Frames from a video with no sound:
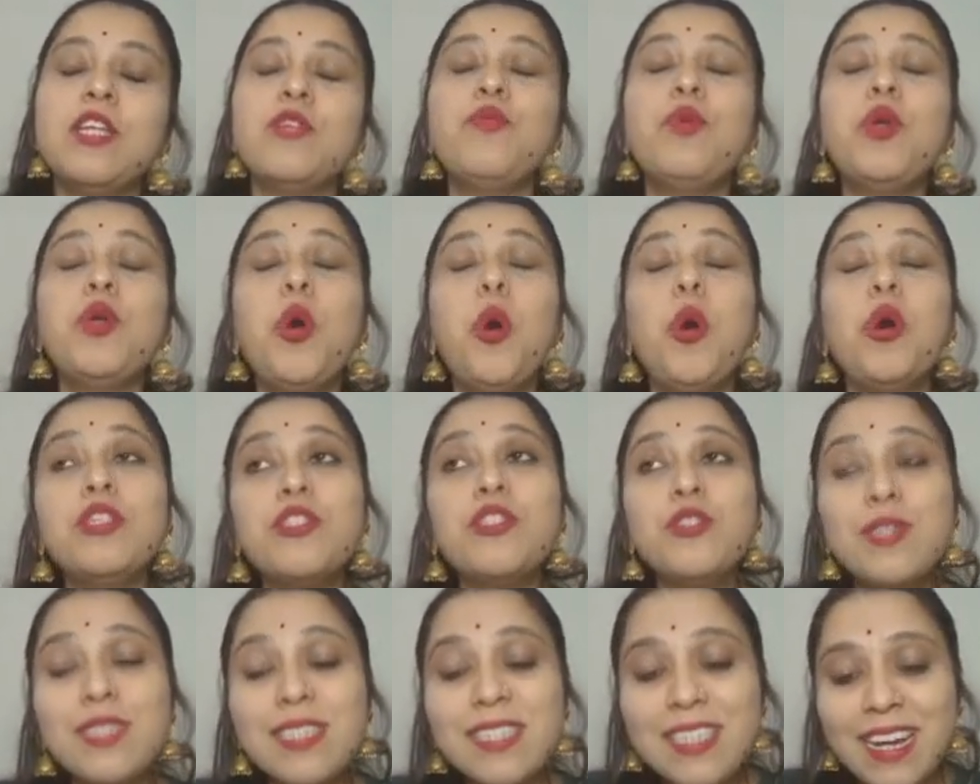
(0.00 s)
We
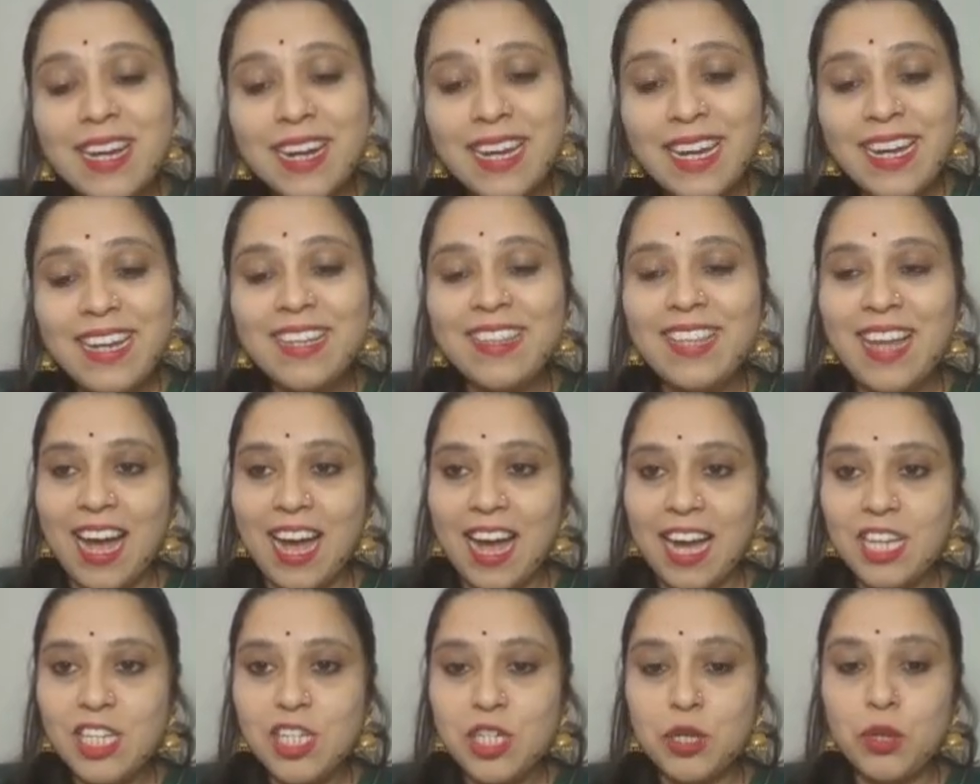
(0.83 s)
also studied
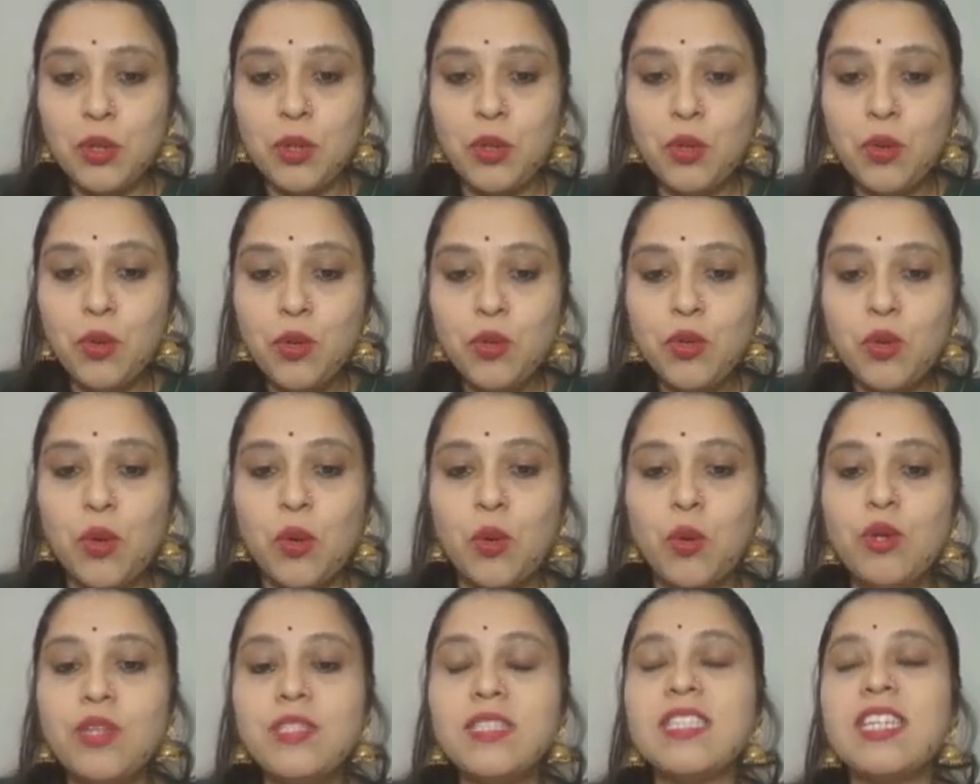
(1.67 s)
that
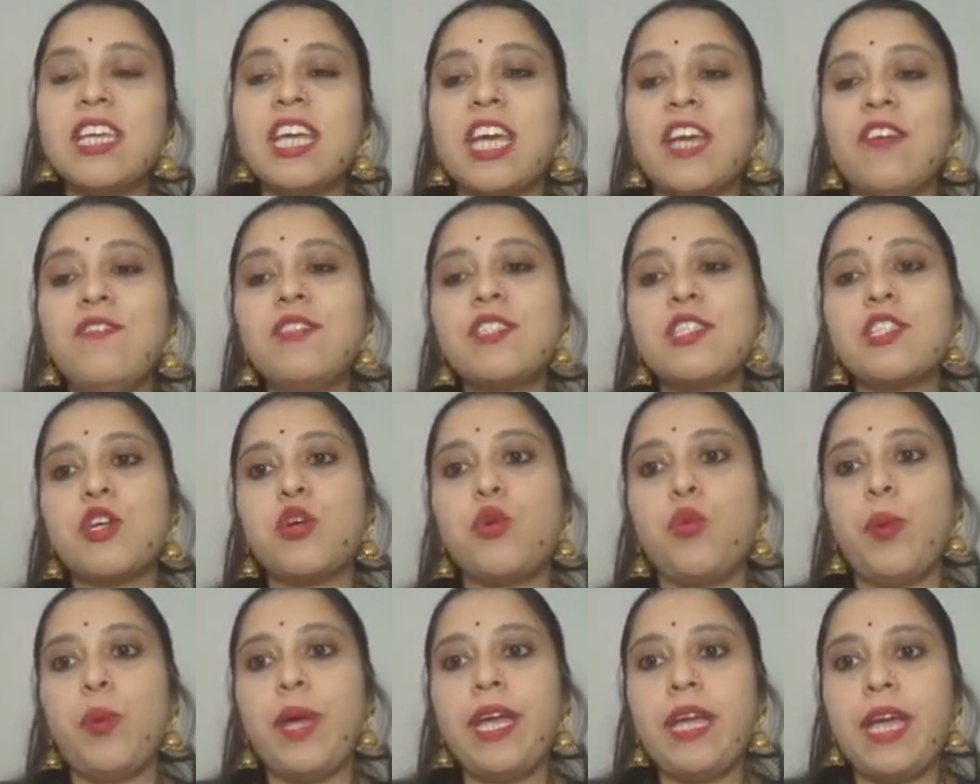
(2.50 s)
glucose gives
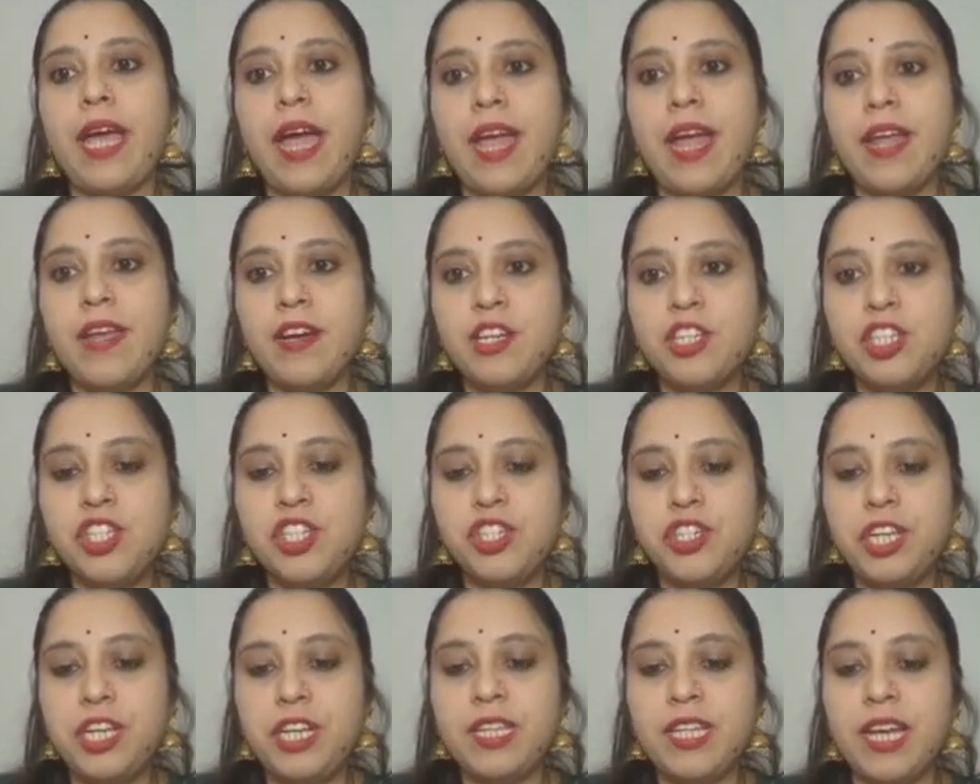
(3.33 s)
quick
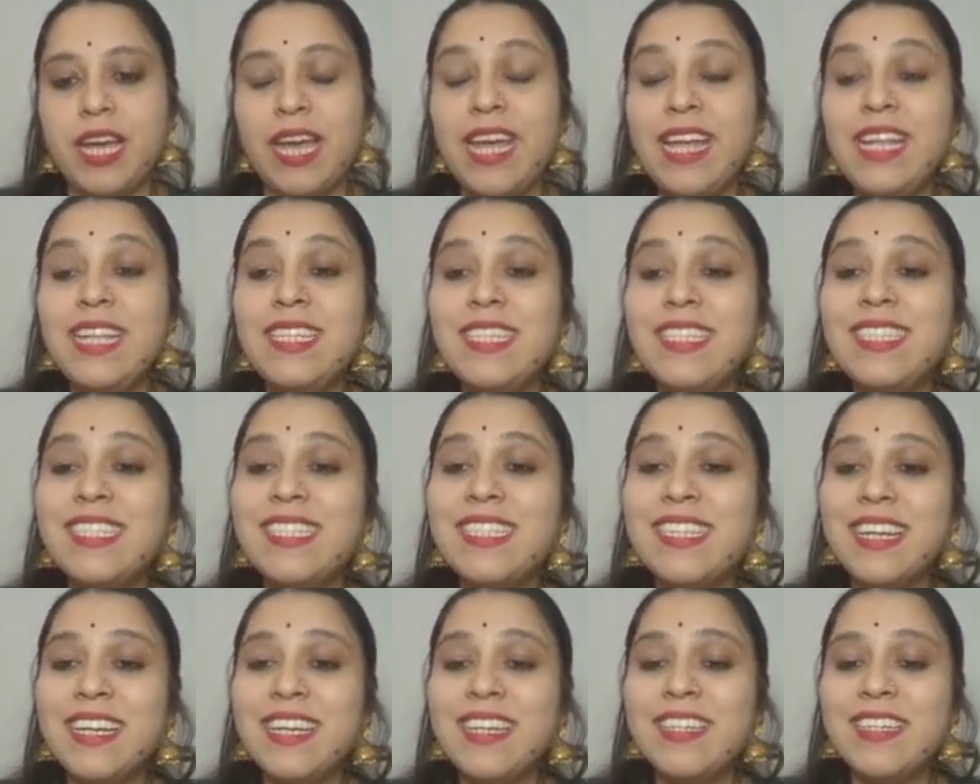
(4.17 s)
energy, the
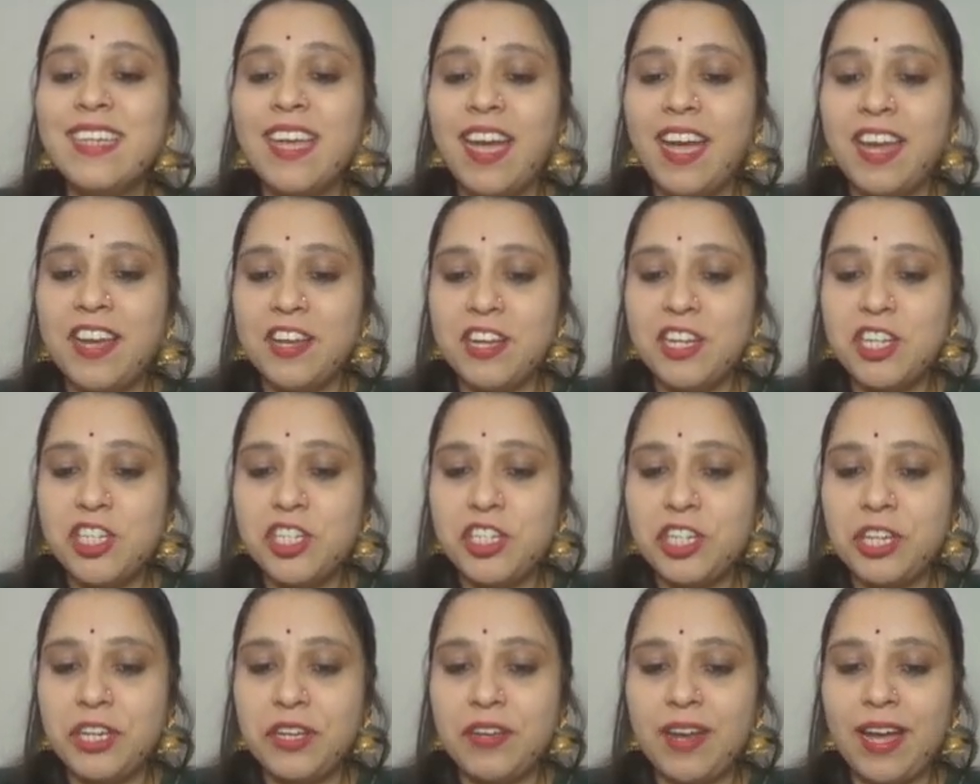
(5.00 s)
instant
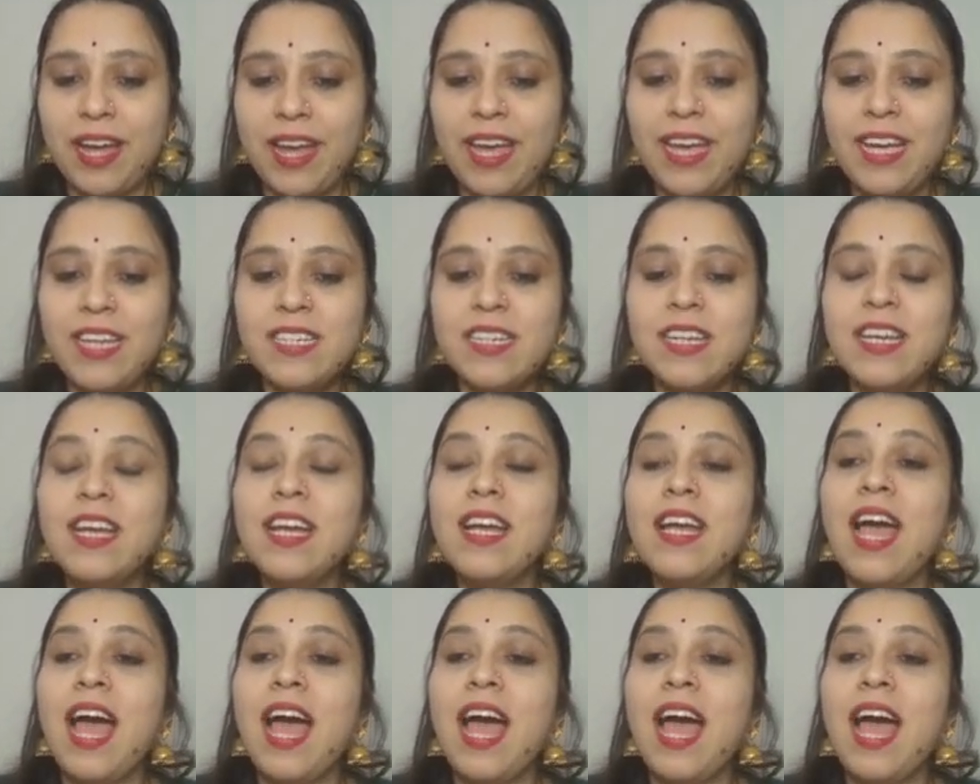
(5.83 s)
energy, right?